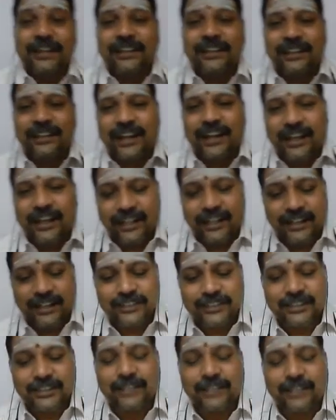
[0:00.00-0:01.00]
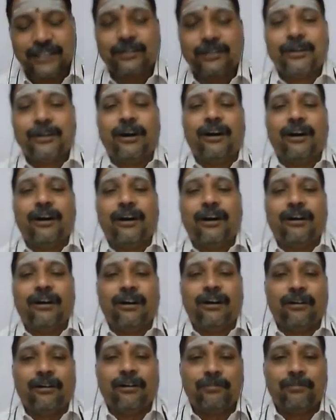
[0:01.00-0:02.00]
The agriculture
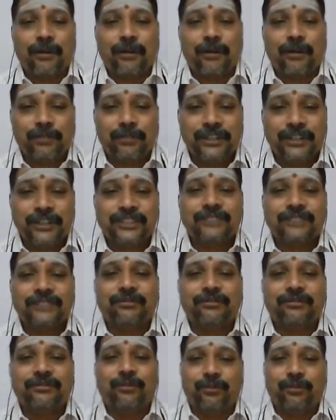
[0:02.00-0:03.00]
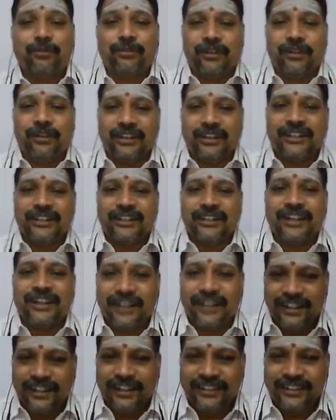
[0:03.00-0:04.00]
population
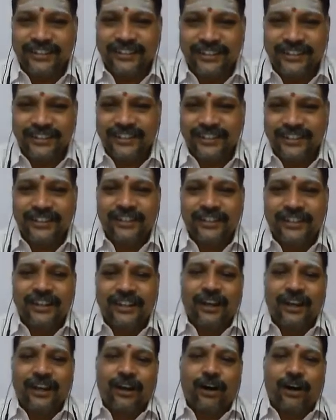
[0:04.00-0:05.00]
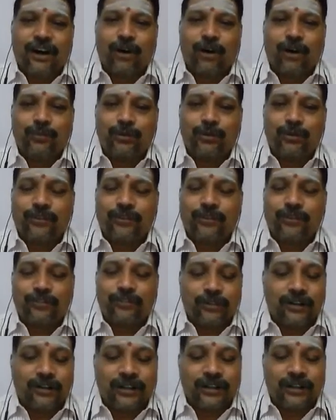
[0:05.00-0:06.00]
in the output of
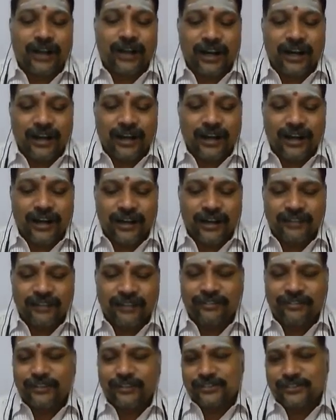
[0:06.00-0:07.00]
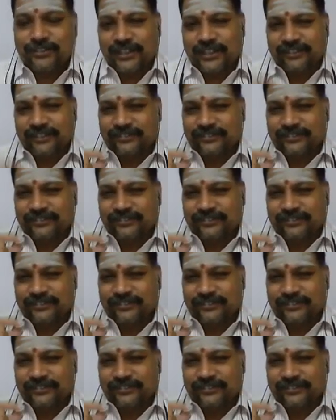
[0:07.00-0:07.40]
what to say,